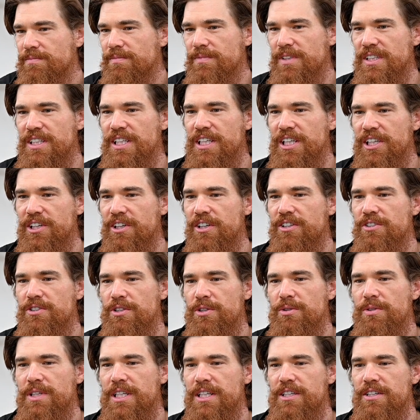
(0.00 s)
year,
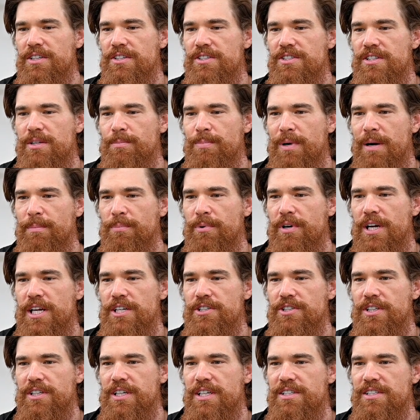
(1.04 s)
2 years, the
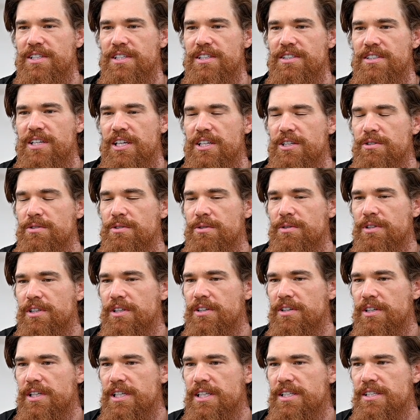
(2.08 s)
preparation has continued to
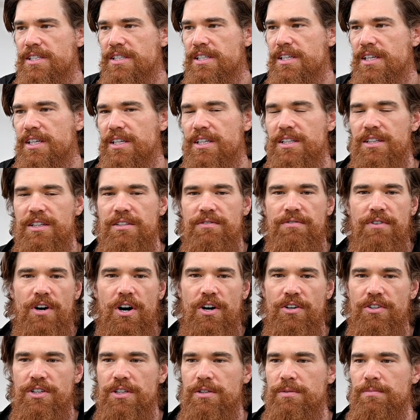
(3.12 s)
increase. The
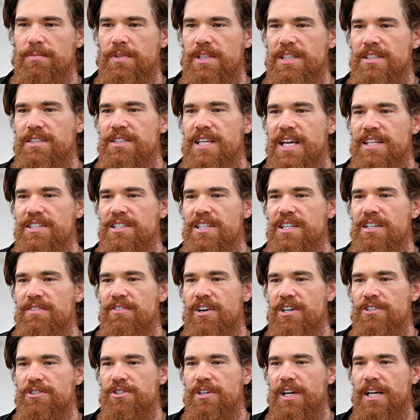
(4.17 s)
volume, the intensity of
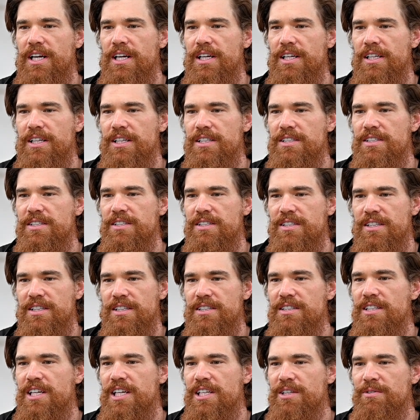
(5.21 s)
our training is
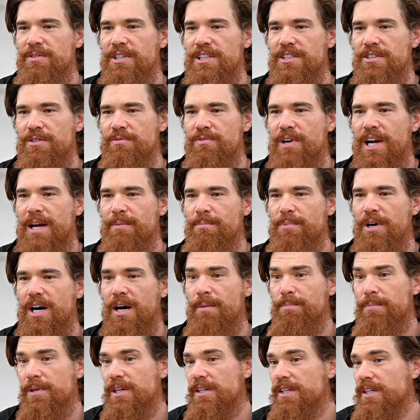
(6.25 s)
continuing to ramp
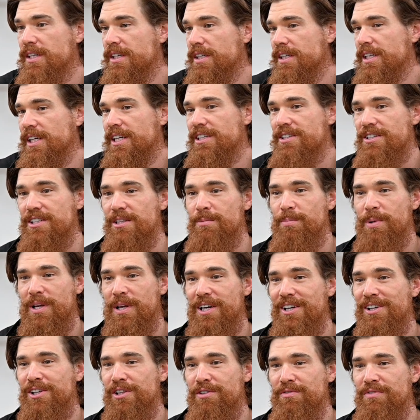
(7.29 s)
up into the
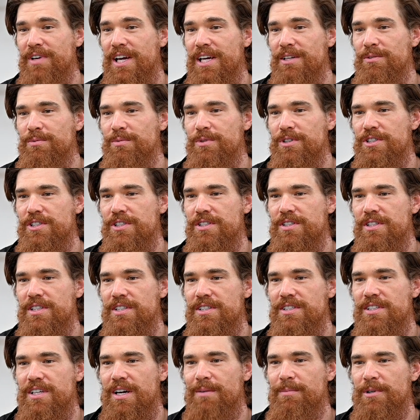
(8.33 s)
pinnacle event, which is this
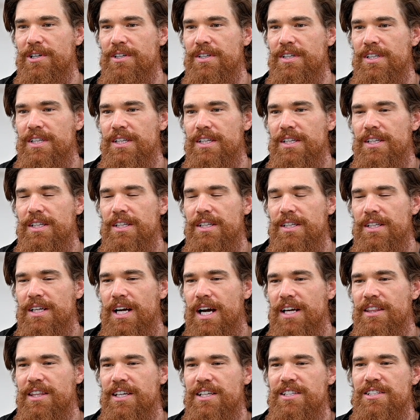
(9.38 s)
summer.
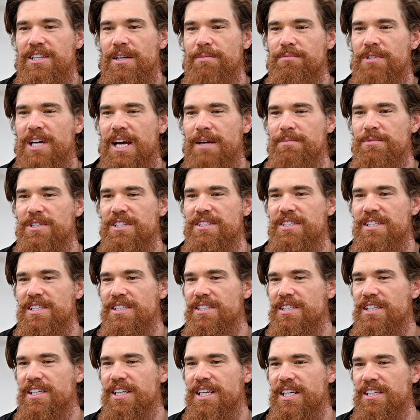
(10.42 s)
I think sometimes it's
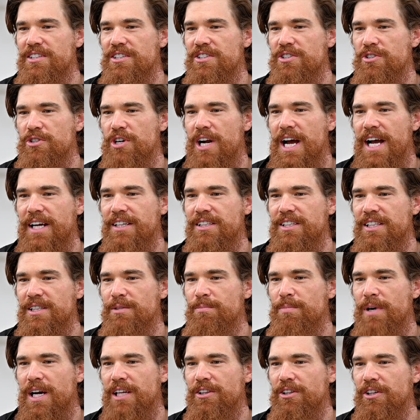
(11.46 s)
easy to get
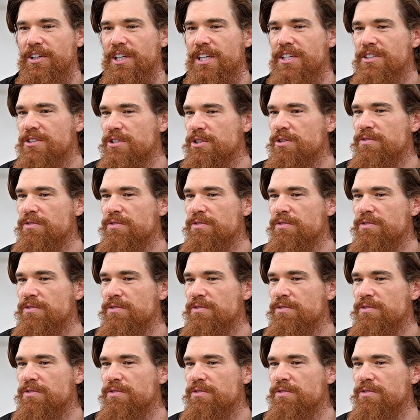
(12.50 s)
distracted by looking too